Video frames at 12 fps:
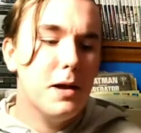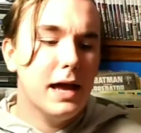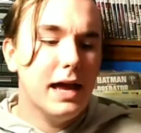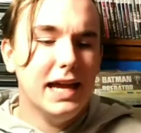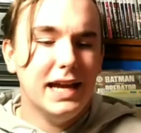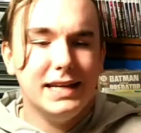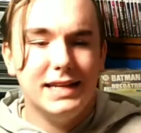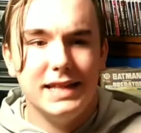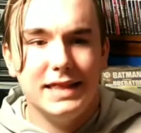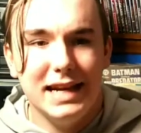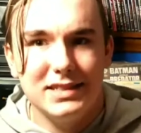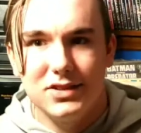And
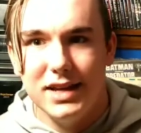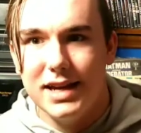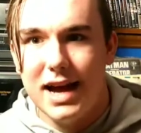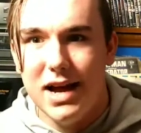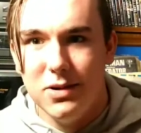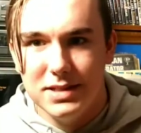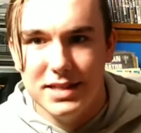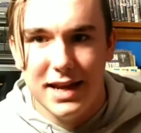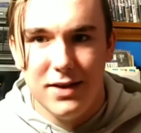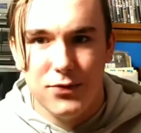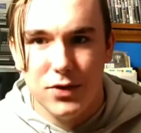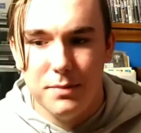that's like, I would
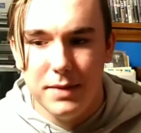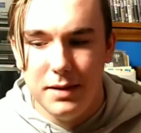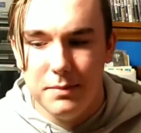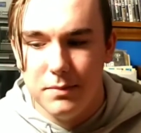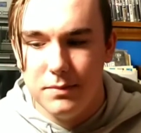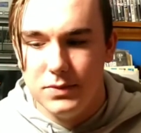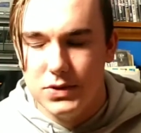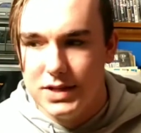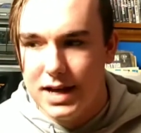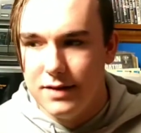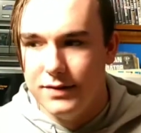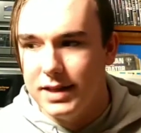say for the main
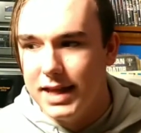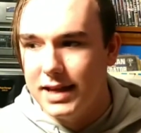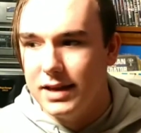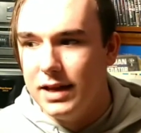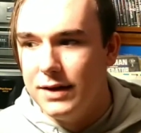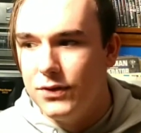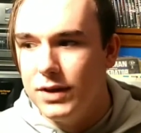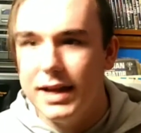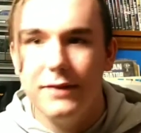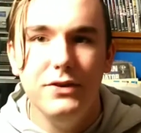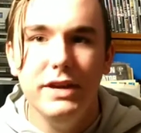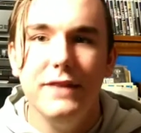set of it, like
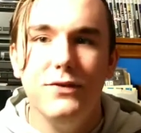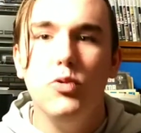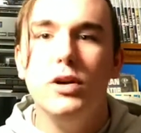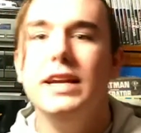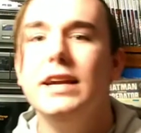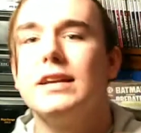if you want to get